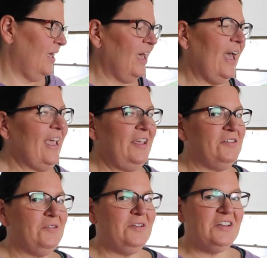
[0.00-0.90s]
Okay,
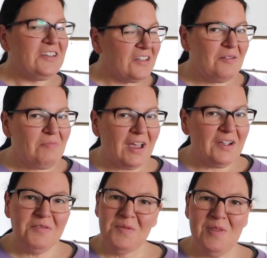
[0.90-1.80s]
so we just got
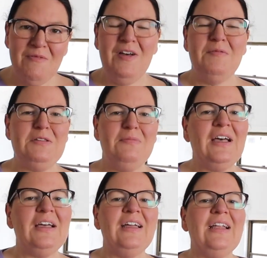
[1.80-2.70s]
back from the farmer's
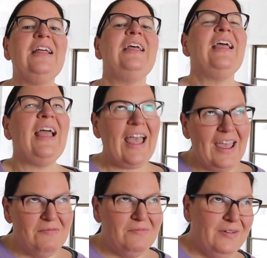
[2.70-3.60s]
market
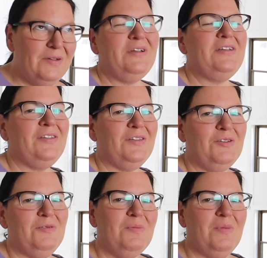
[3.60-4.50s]
and we went to the
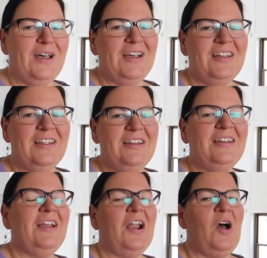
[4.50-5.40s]
supermarket
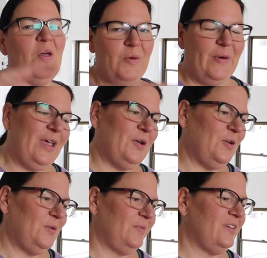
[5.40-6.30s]
on the way
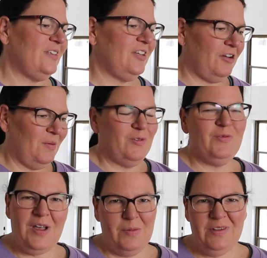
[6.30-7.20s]
home just to grab a
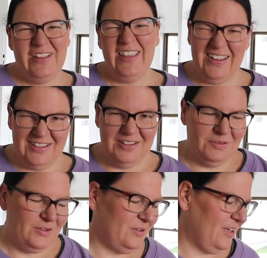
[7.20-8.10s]
couple of things that
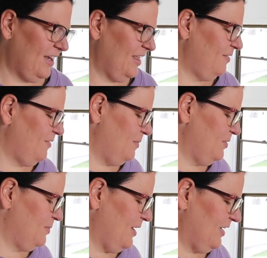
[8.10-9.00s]
we couldn't get at the
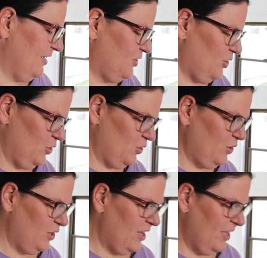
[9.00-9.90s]
farmer's market too.